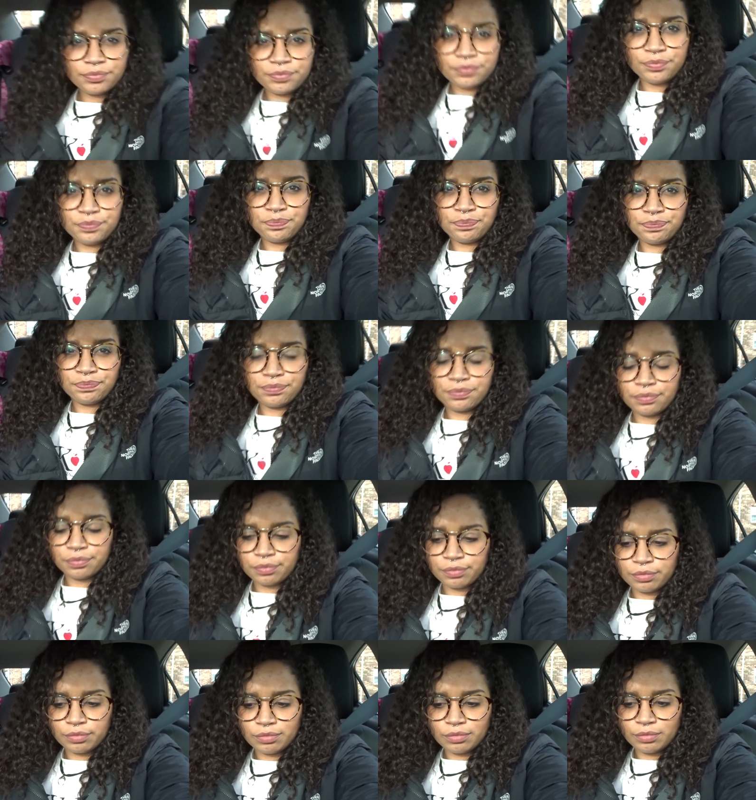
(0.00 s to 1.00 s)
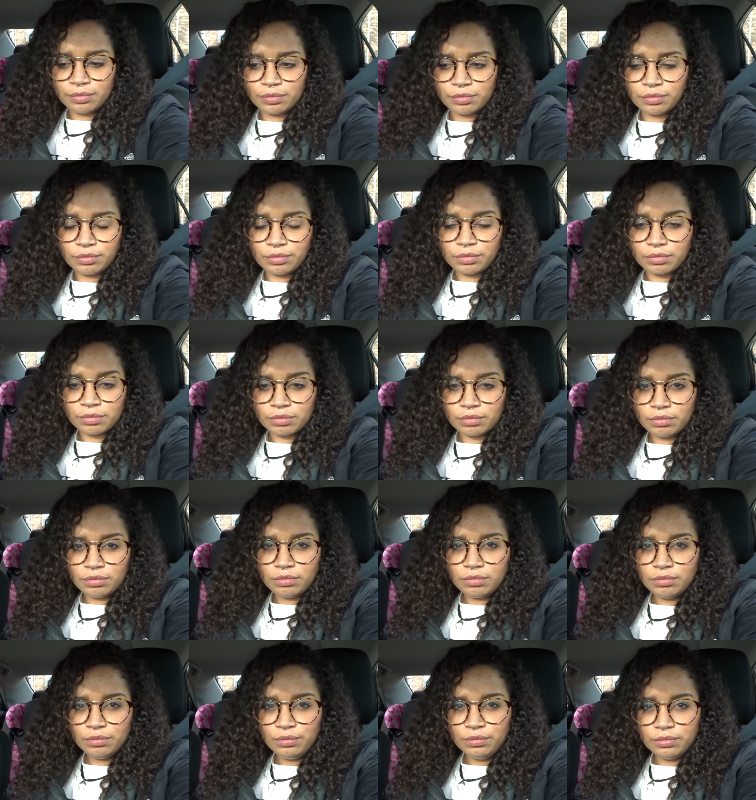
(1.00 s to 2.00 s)

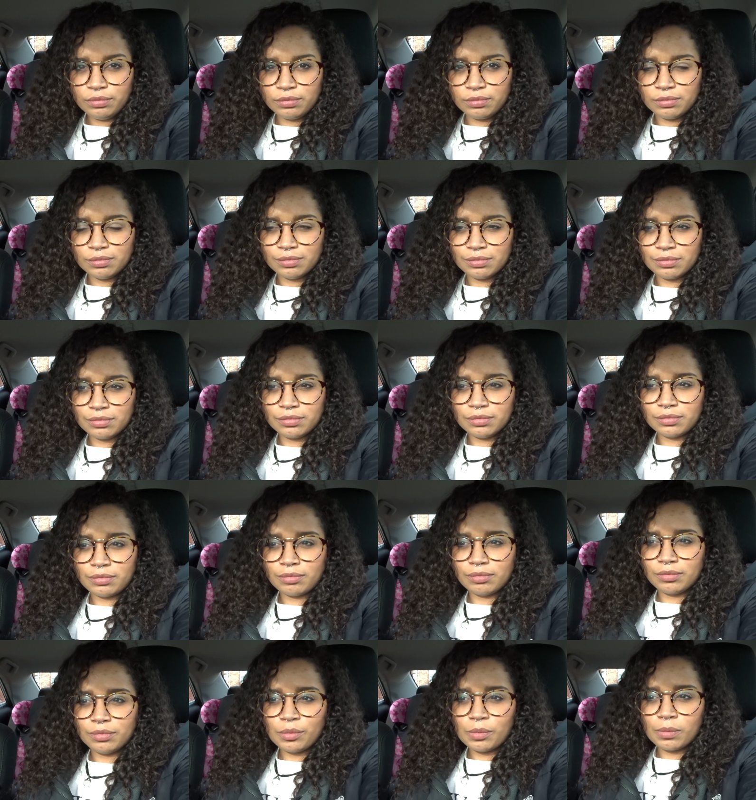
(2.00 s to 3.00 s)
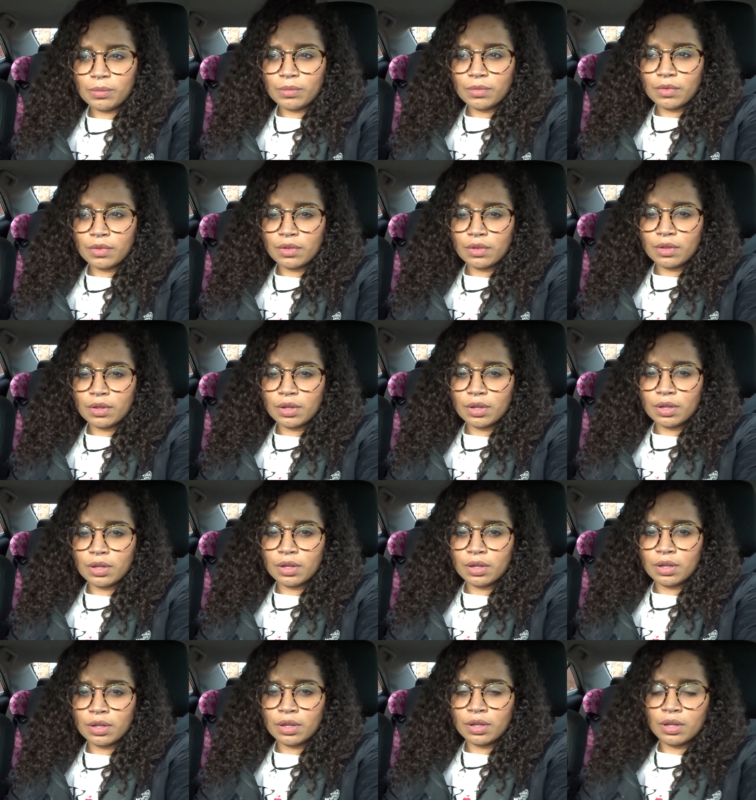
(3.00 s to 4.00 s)

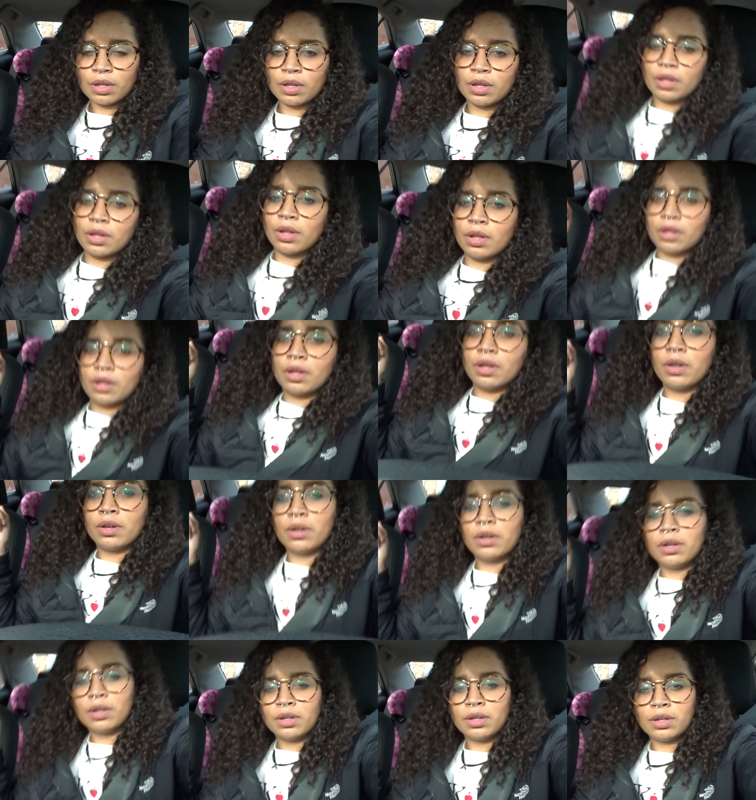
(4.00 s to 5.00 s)
Nobody speaks.